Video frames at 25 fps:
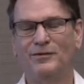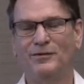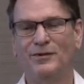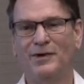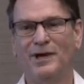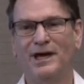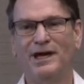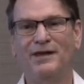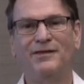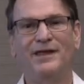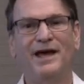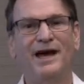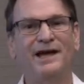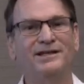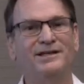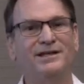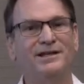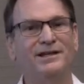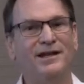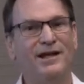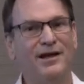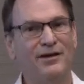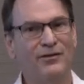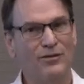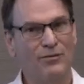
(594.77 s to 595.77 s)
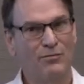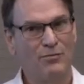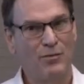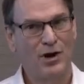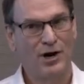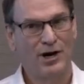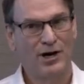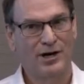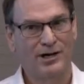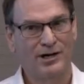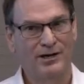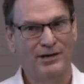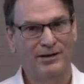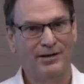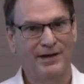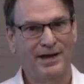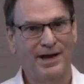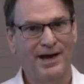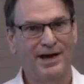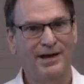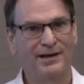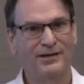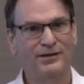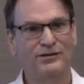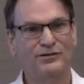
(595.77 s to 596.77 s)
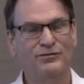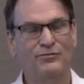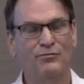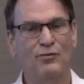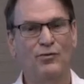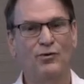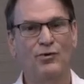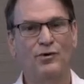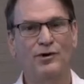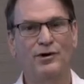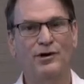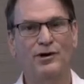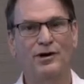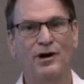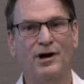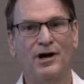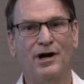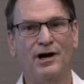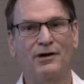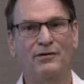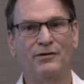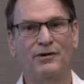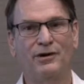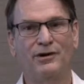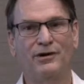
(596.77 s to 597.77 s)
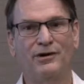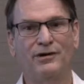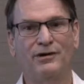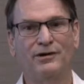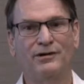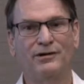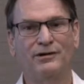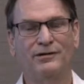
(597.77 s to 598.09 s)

And that's another market. That is more our